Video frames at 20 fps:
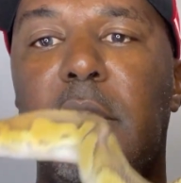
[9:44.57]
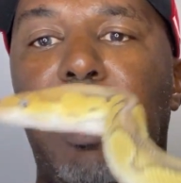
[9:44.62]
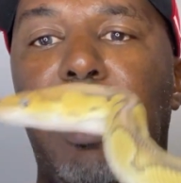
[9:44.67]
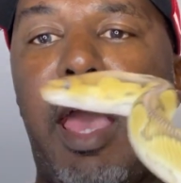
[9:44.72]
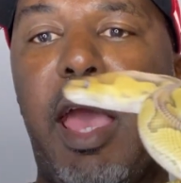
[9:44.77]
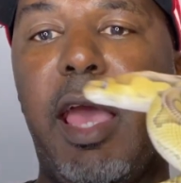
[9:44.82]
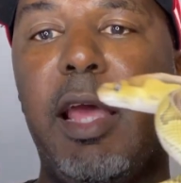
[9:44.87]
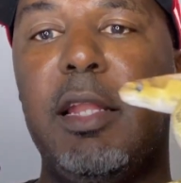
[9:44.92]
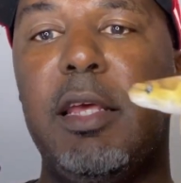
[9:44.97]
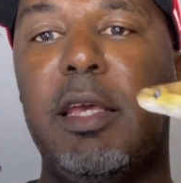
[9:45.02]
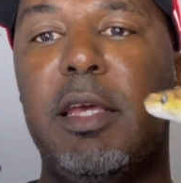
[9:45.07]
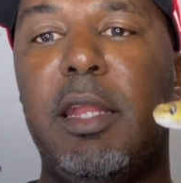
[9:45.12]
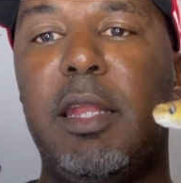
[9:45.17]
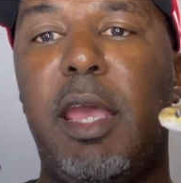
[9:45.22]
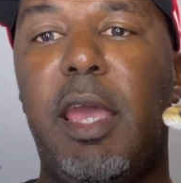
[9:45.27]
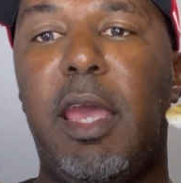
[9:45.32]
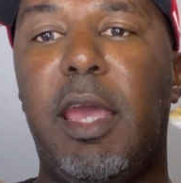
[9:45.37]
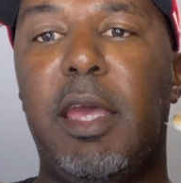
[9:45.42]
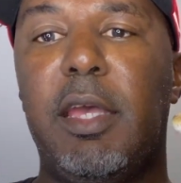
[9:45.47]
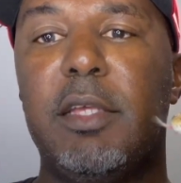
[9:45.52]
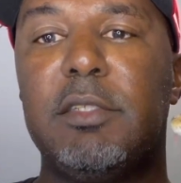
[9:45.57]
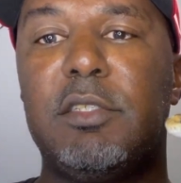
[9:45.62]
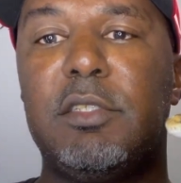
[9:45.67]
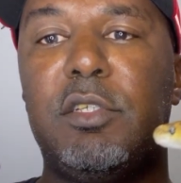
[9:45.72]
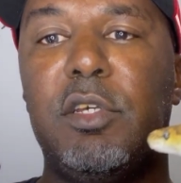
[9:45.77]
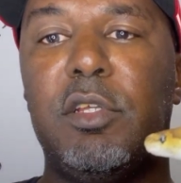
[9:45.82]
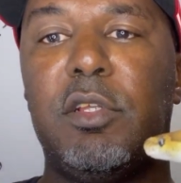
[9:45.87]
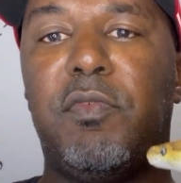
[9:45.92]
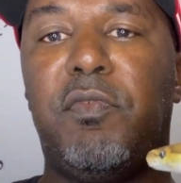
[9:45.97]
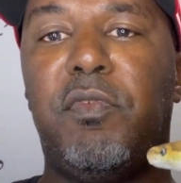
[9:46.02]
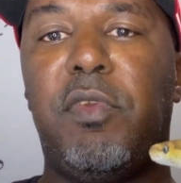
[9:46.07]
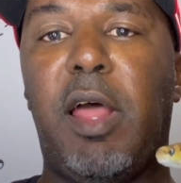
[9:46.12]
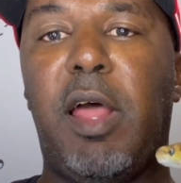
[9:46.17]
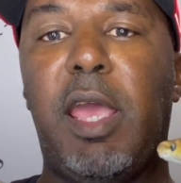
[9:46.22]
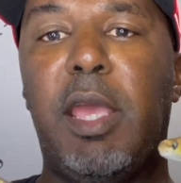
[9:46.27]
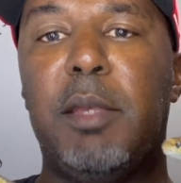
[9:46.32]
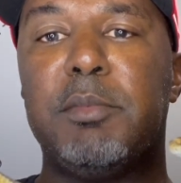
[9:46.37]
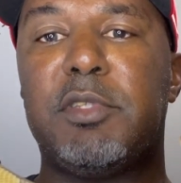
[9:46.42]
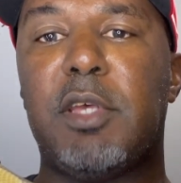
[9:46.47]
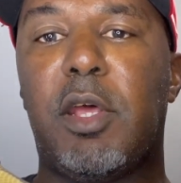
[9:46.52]
alien heads to the
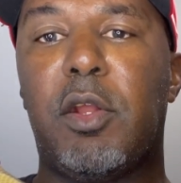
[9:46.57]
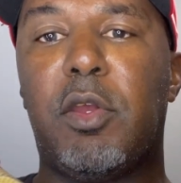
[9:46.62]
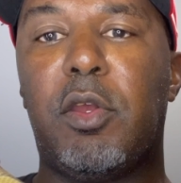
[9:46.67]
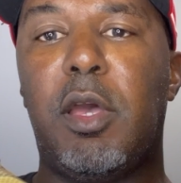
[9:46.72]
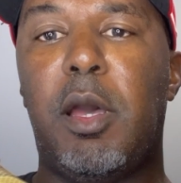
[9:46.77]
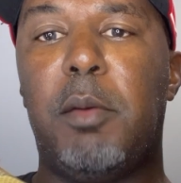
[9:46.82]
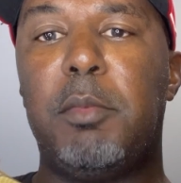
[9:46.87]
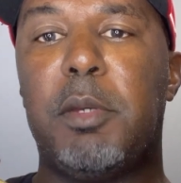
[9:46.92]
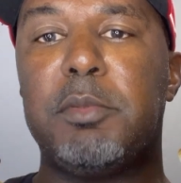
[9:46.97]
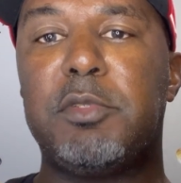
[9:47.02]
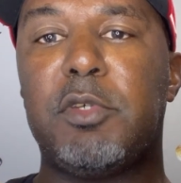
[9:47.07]
flames that are coming up.